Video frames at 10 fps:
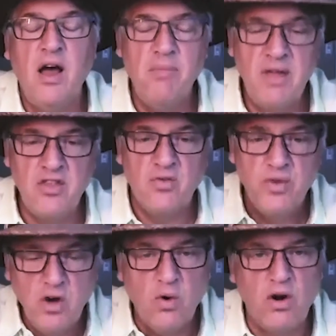In the
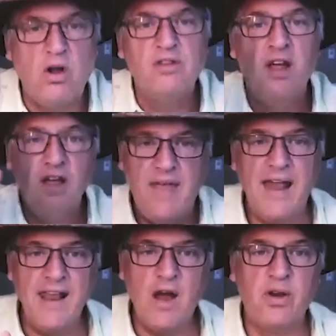real world,
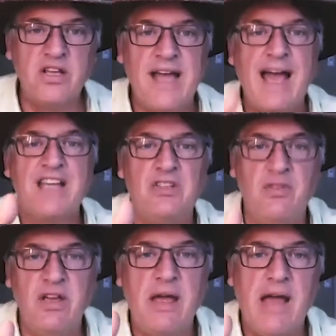that network is
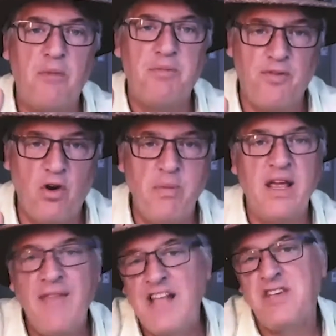actually outperforming.
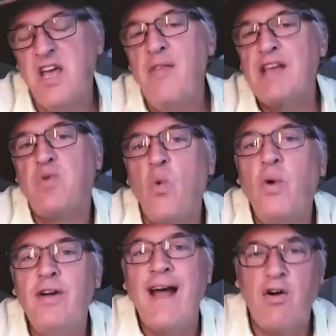And that's what
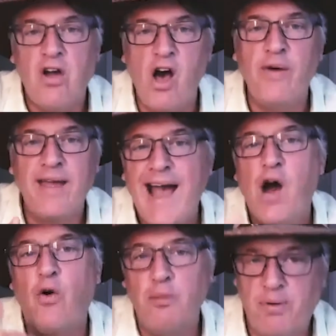we're now calling
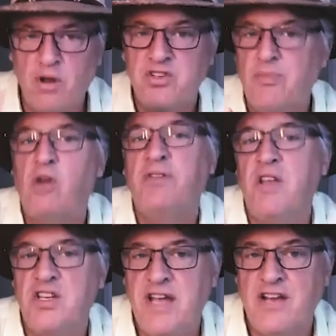our approach to
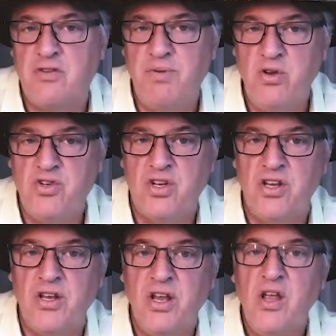multi-touch
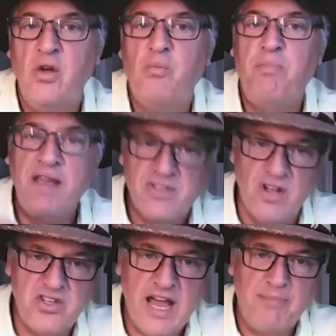attribution based
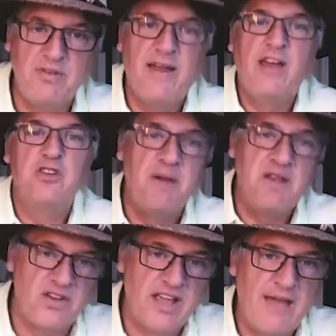on Shapley values,
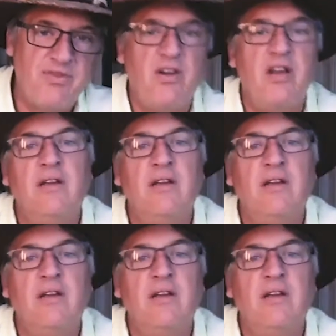based on game theory.